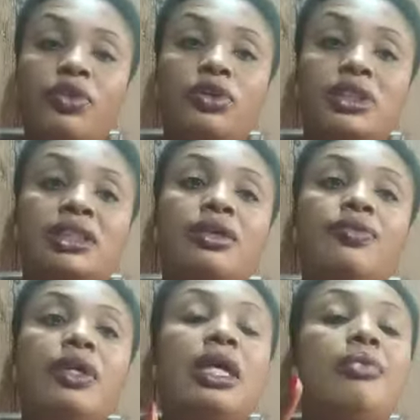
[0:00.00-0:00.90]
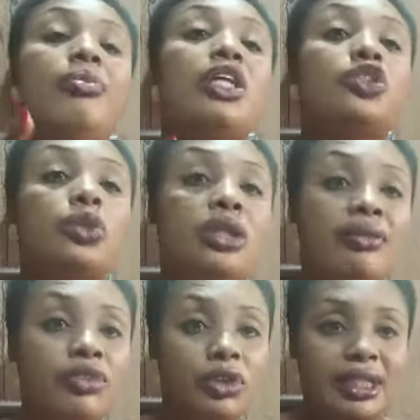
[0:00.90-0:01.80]
for yourself, make sure you
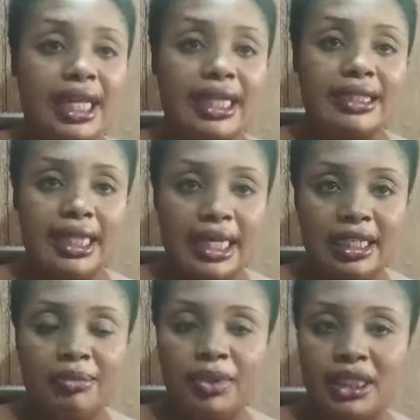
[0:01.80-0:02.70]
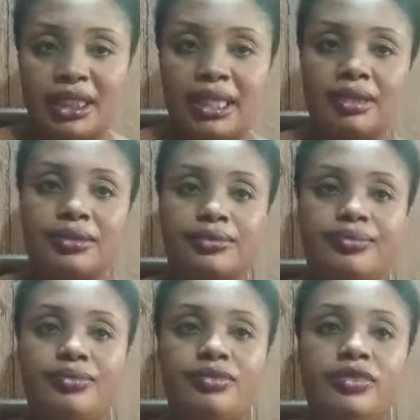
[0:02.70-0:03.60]
have not tied anybody down.
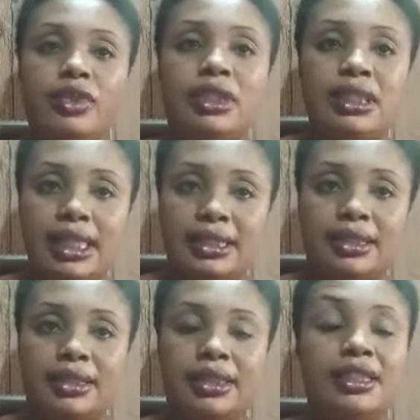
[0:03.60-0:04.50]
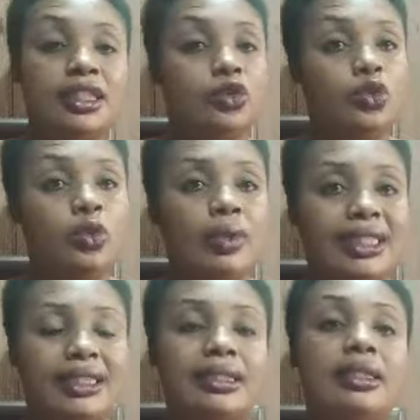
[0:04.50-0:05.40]
Yes, it's a two-way
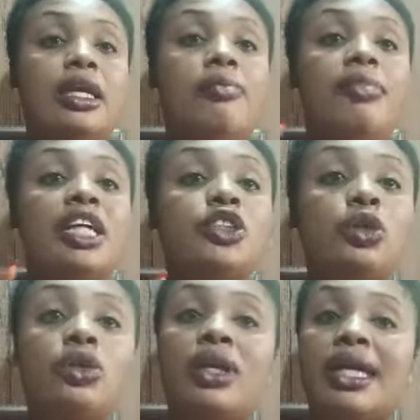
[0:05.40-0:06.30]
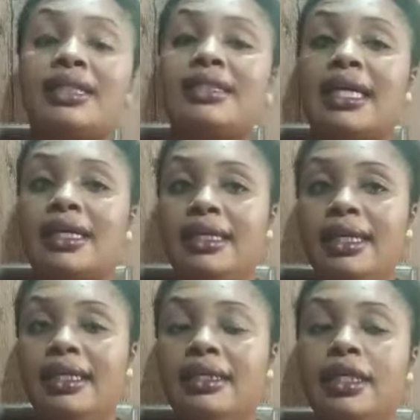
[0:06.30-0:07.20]
thing. Make sure your hands are
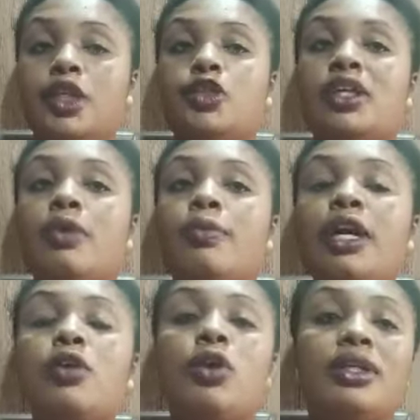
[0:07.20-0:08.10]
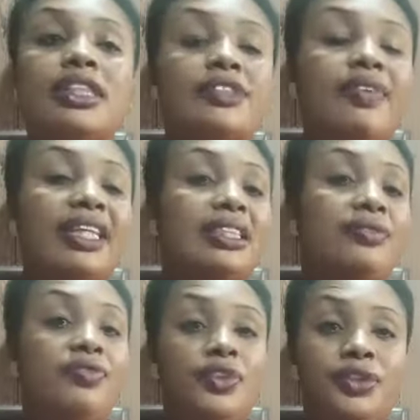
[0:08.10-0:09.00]
clean so that when God is fighting
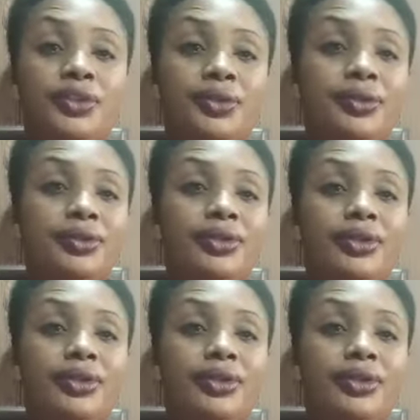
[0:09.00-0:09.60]
for you,